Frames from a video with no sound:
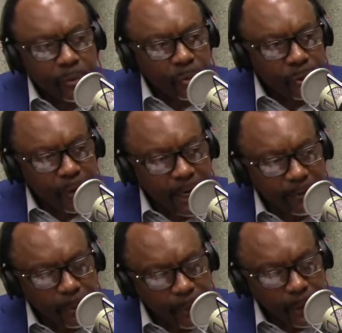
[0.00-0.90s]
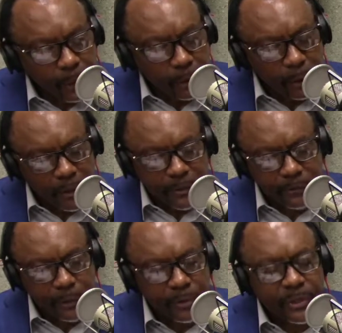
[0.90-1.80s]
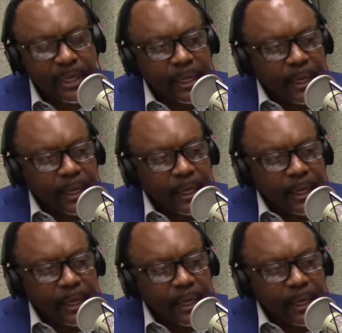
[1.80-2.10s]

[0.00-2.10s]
You do have what we call a loss of use